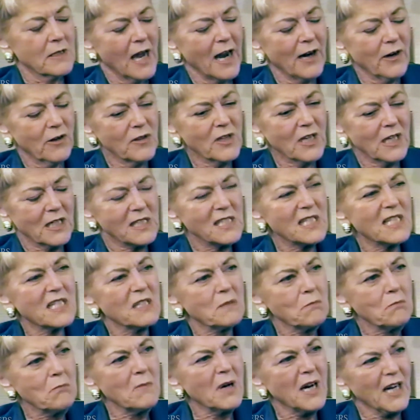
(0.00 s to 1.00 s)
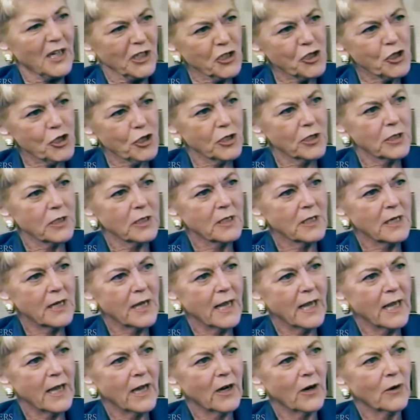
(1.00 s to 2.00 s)
I don't think it's as much yeah.
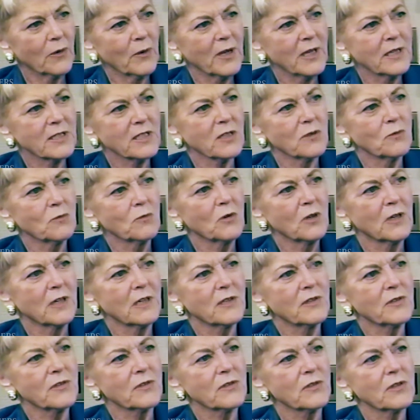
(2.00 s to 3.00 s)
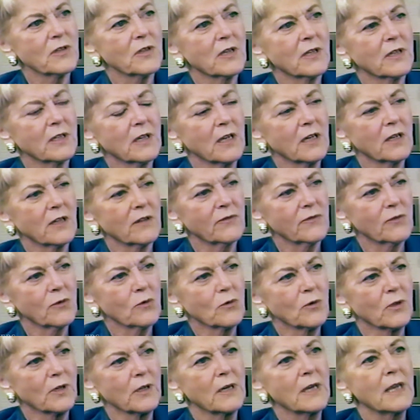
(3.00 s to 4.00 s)
now as it was in
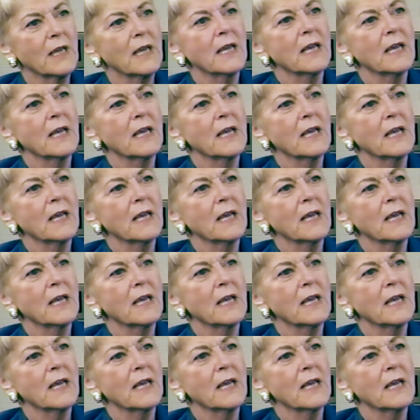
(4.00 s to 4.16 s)
eighty-four,